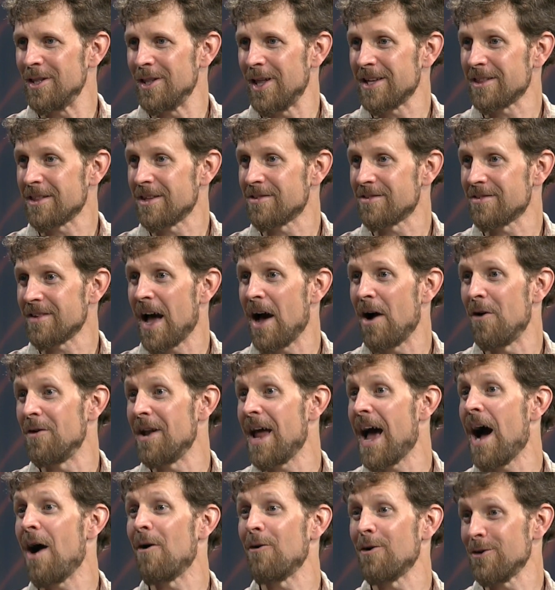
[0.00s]
like the Sound
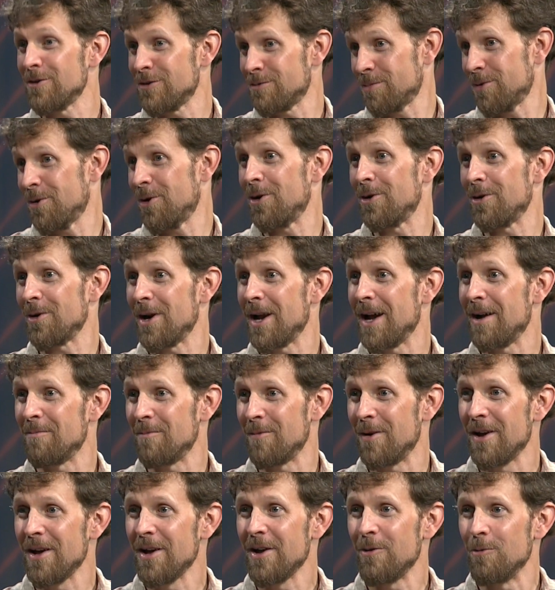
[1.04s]
Hours
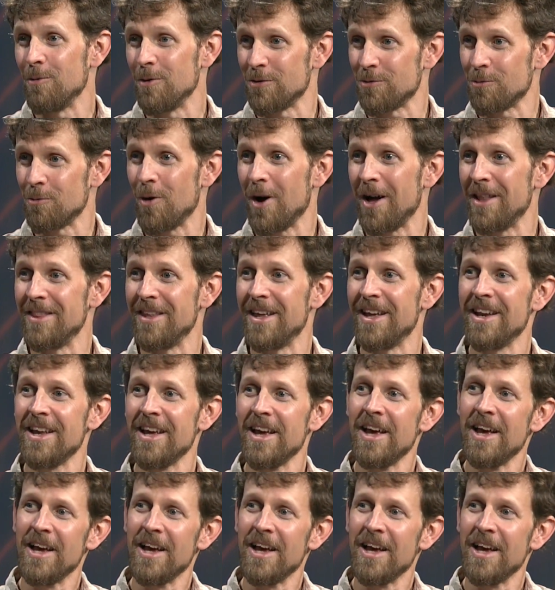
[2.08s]
program was one that